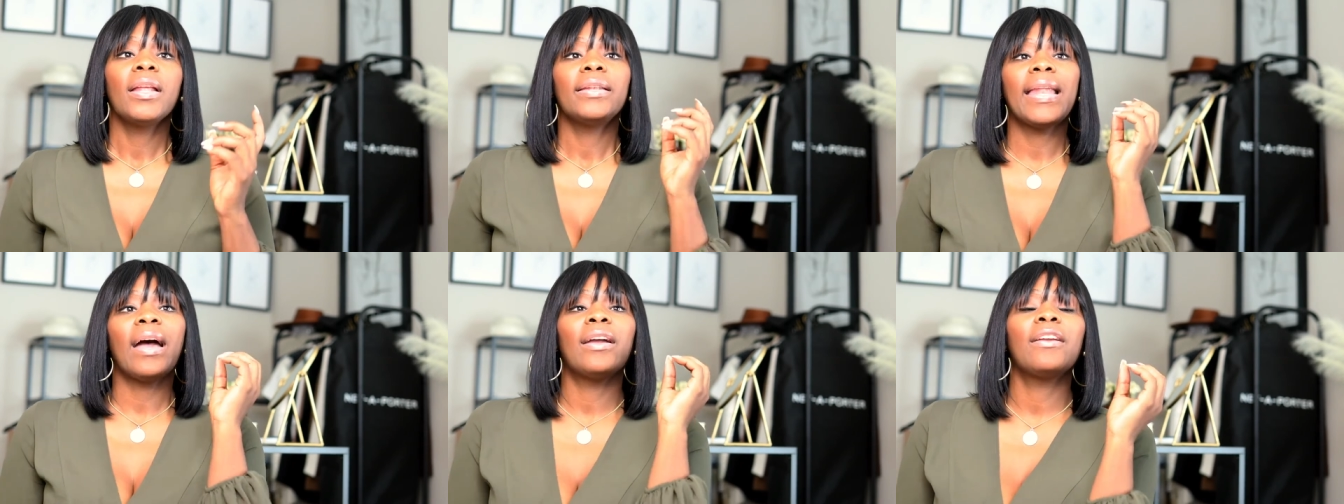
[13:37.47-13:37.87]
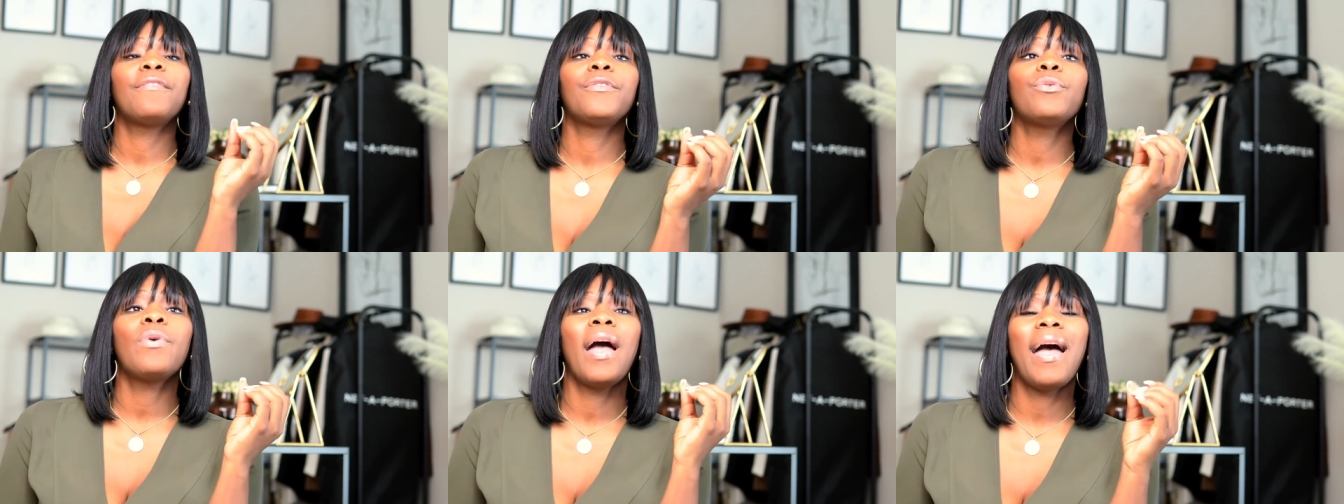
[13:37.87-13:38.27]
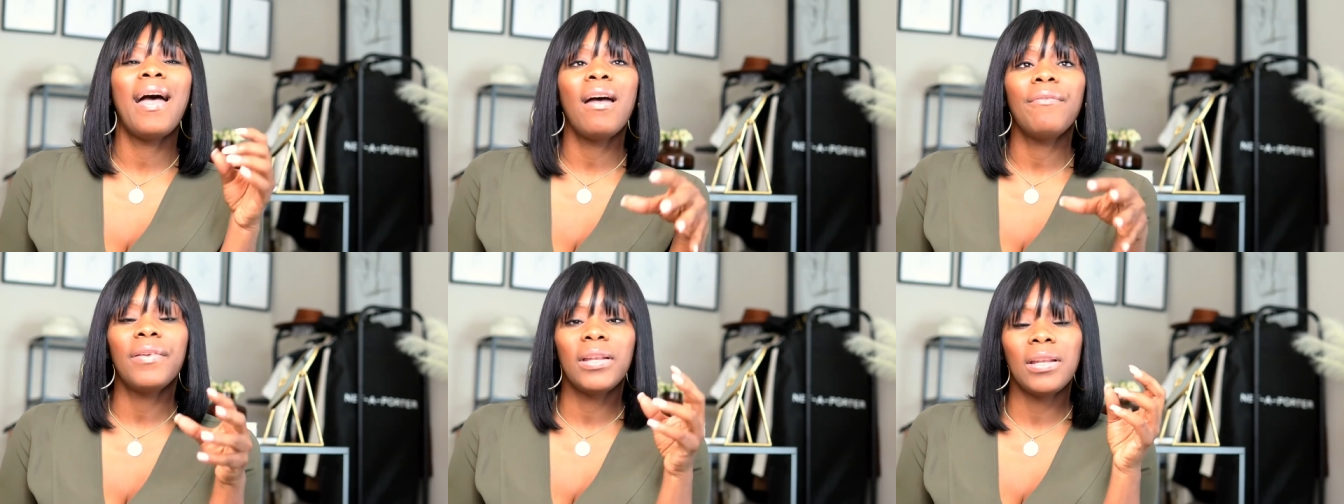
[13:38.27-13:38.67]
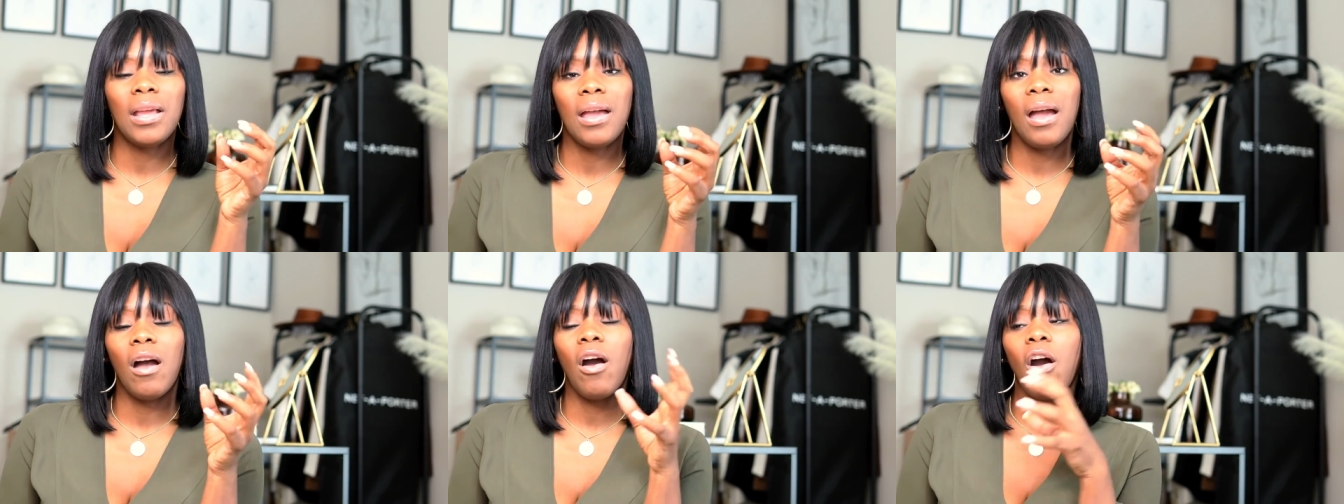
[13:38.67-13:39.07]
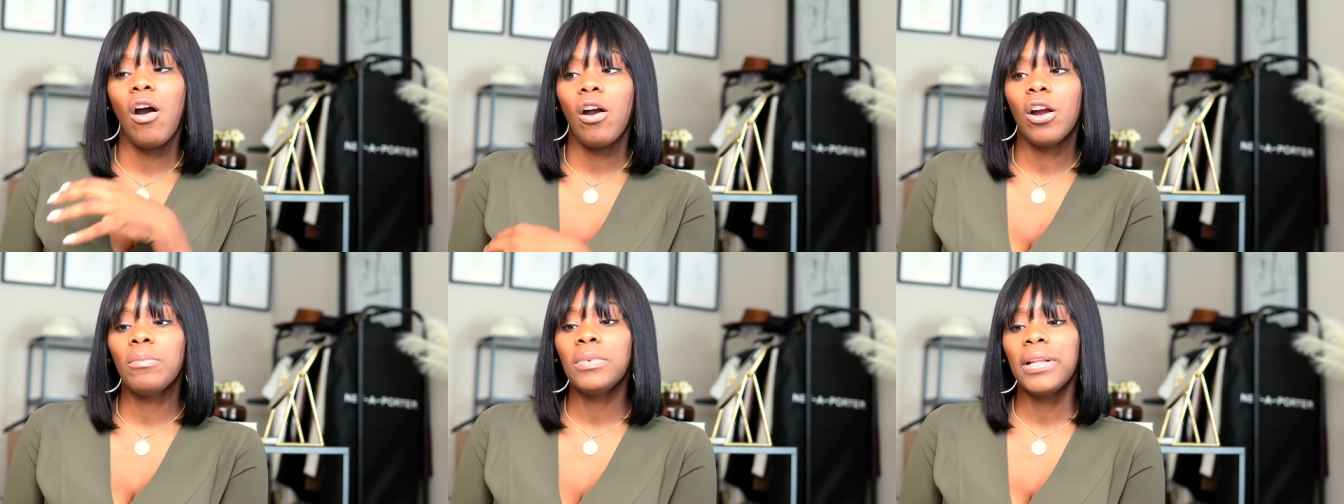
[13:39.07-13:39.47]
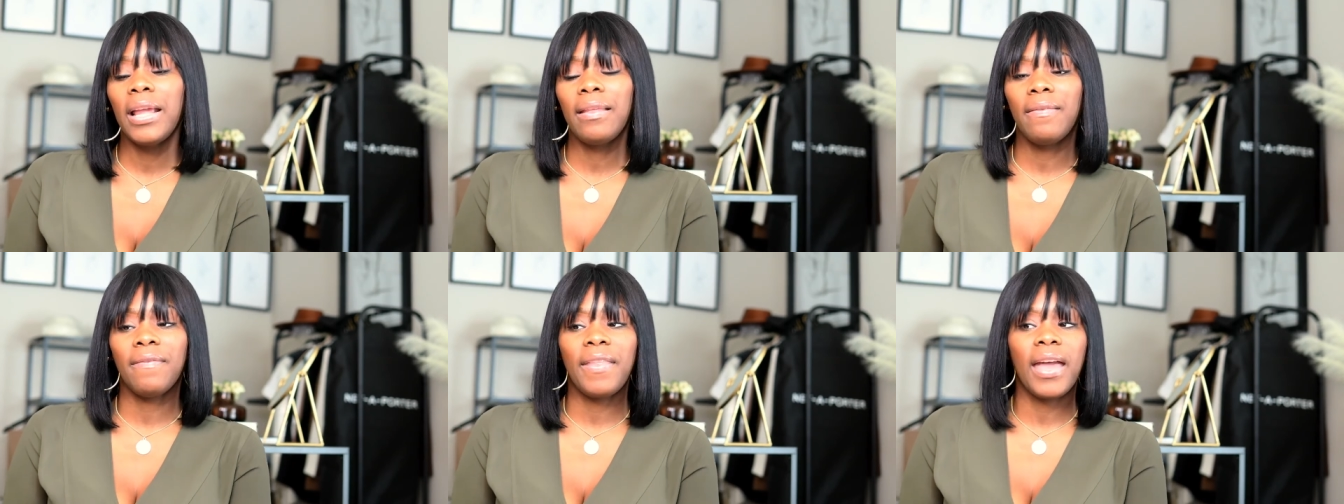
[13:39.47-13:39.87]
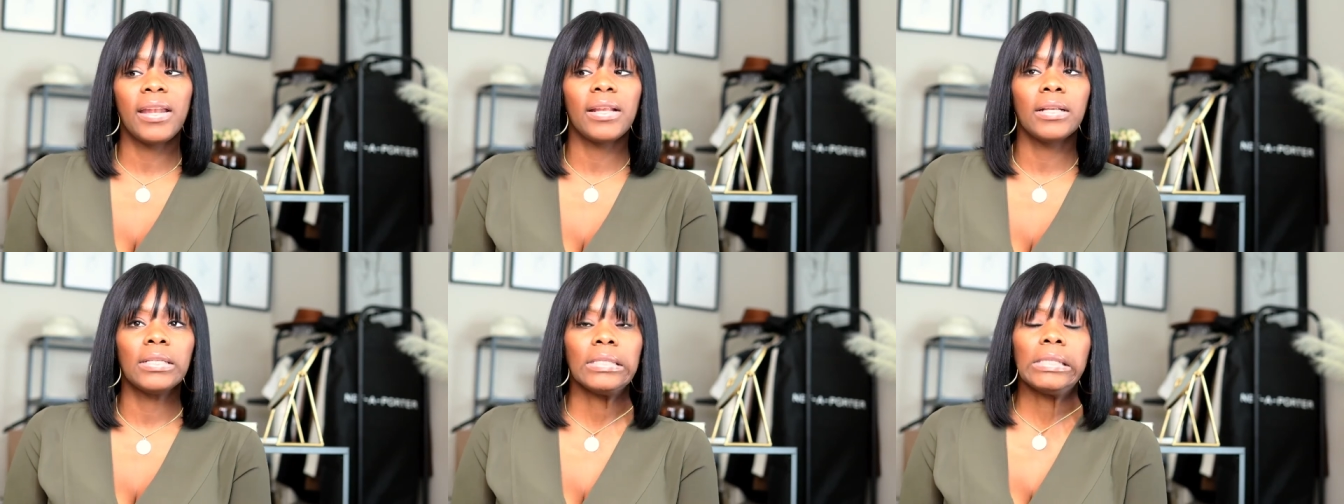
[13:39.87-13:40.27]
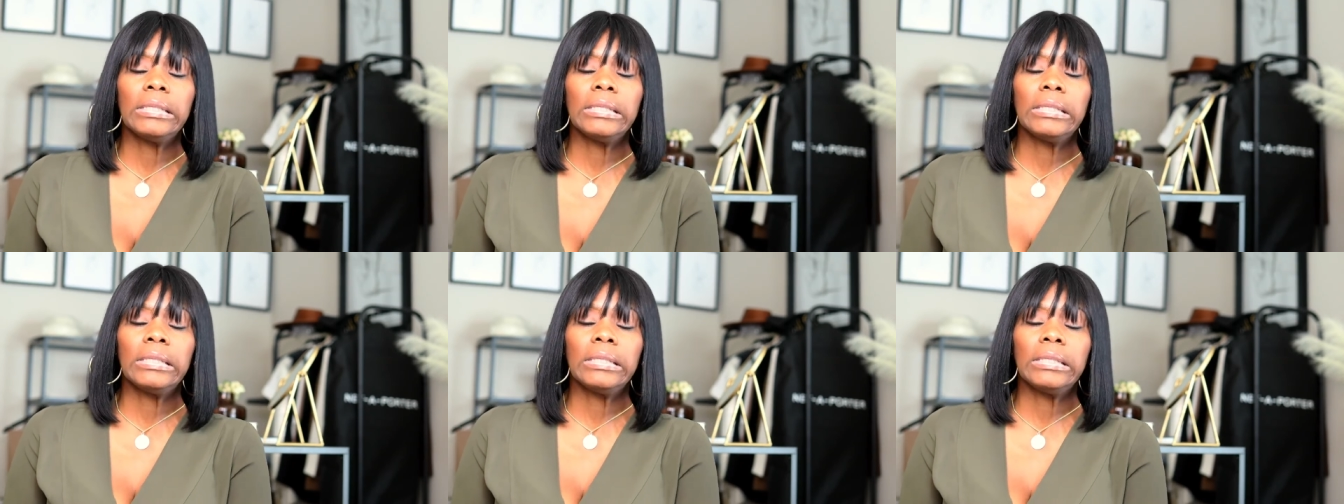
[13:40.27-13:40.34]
Now, if you have an arm length that is